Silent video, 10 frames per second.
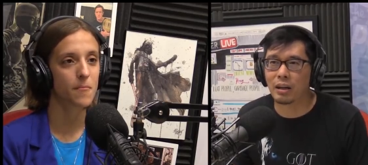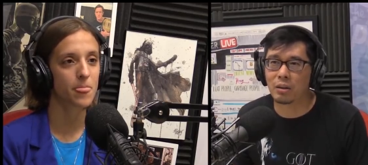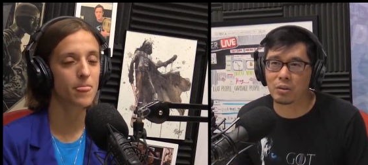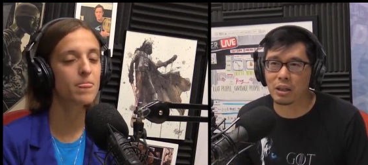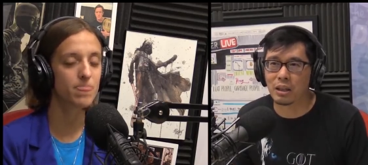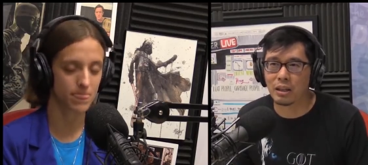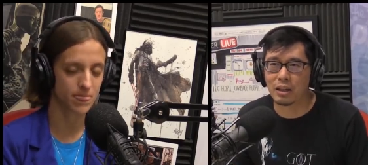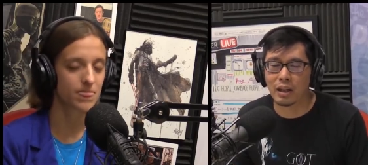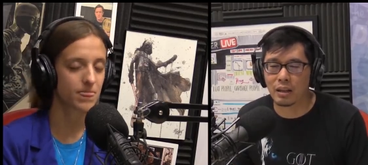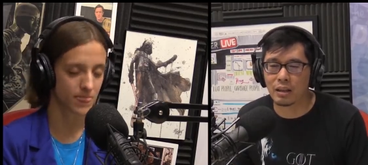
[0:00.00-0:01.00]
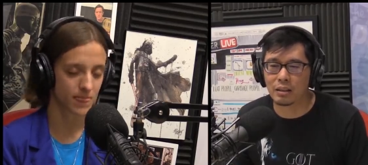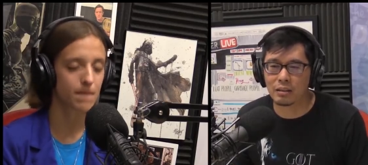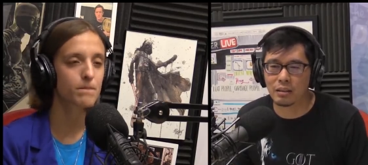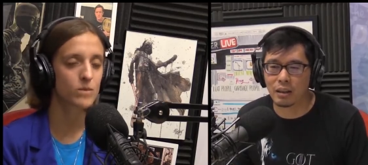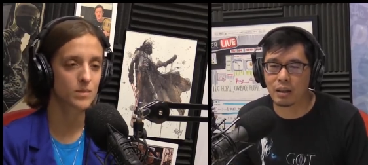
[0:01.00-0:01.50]
Speaker 1: I agree," mm-hmm. and I think
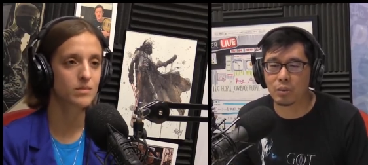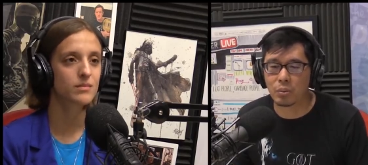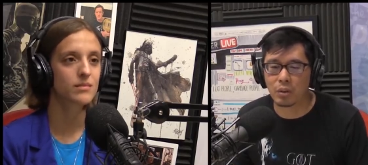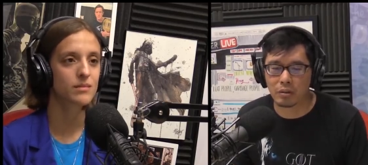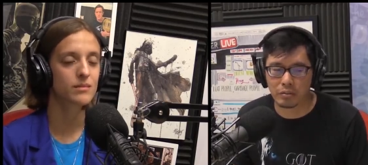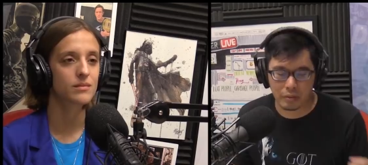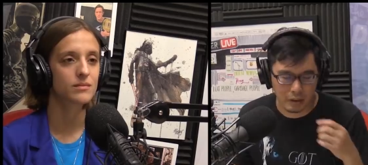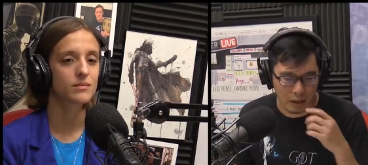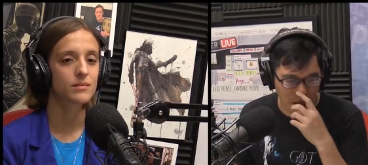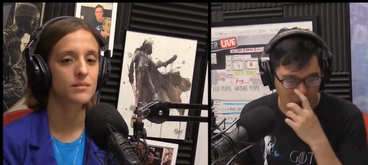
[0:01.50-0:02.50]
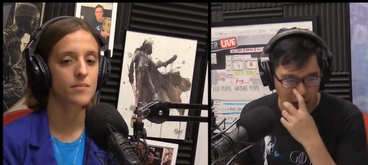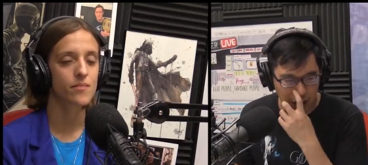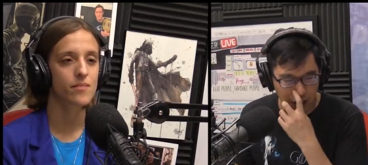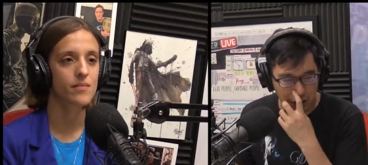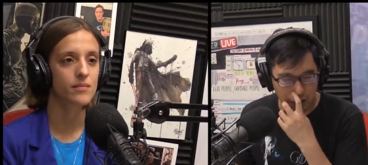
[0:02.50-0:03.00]
I think he would have,
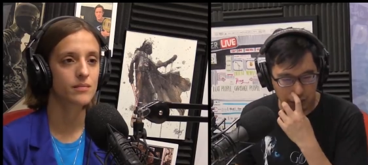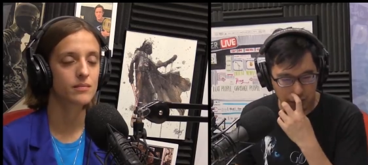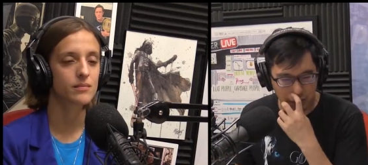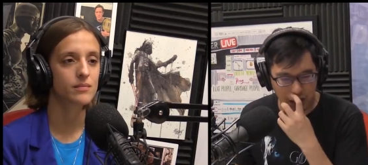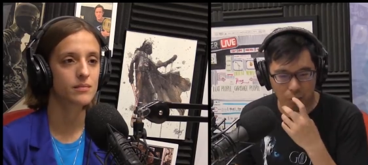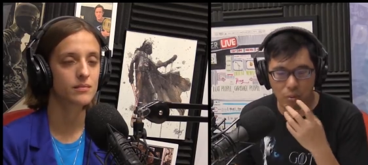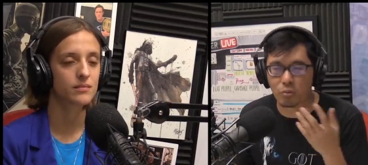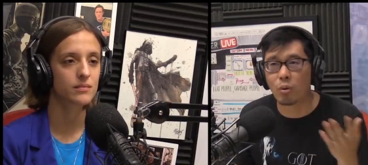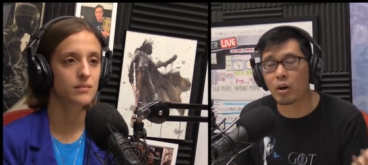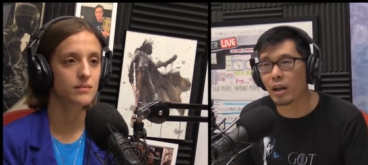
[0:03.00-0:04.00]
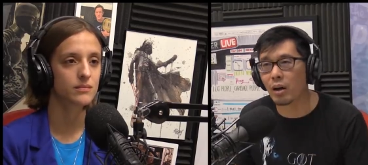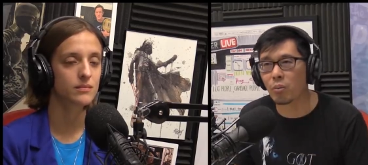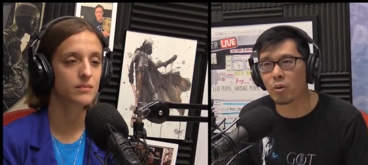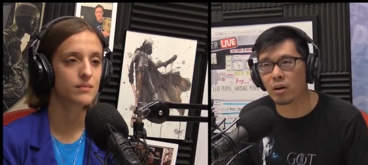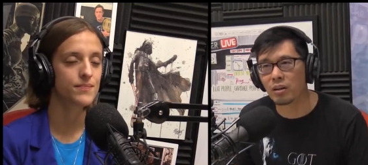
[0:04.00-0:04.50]
and they would have won that
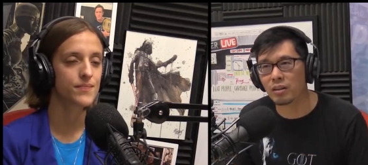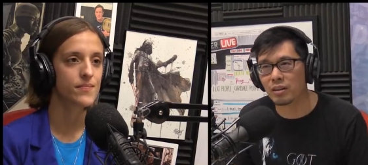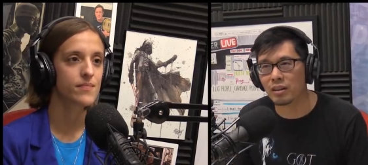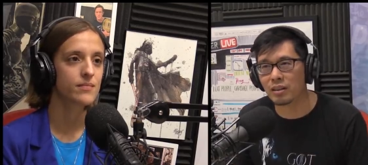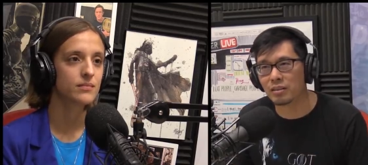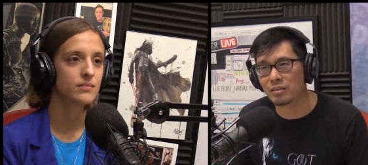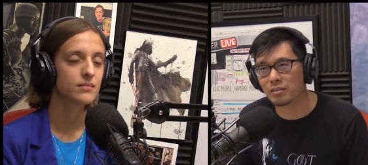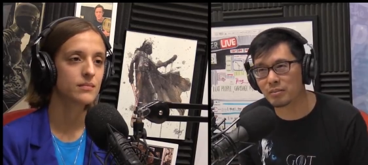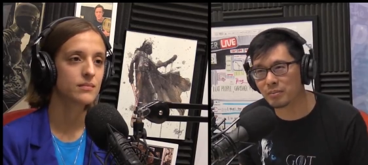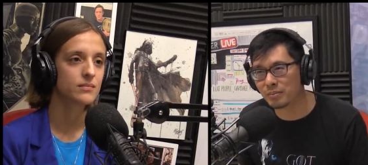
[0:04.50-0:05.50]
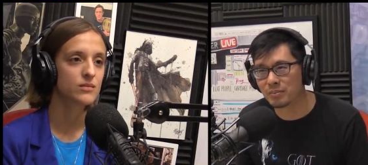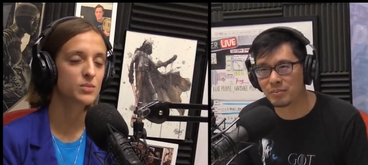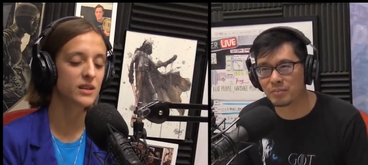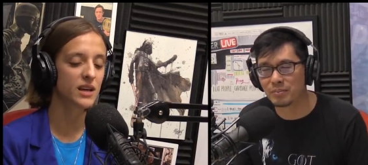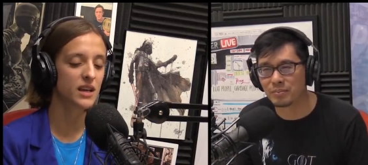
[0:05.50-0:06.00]
war, and then
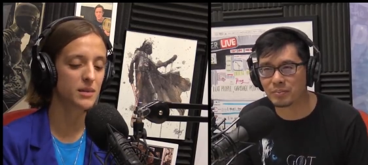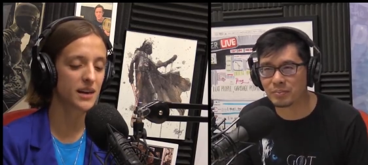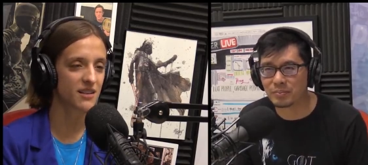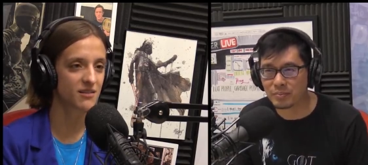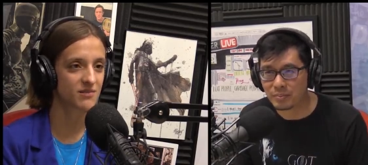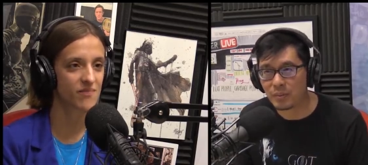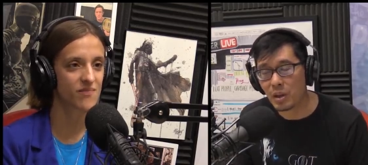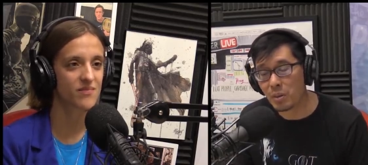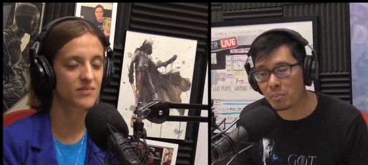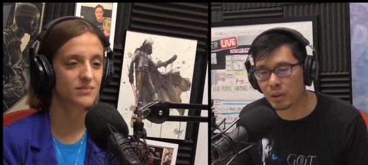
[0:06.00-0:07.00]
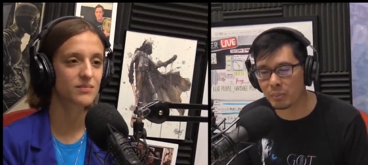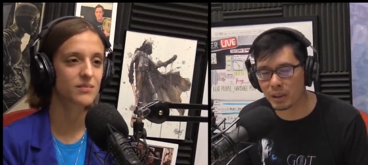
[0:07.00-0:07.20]
Speaker 2: split the kingdom in half. Pretty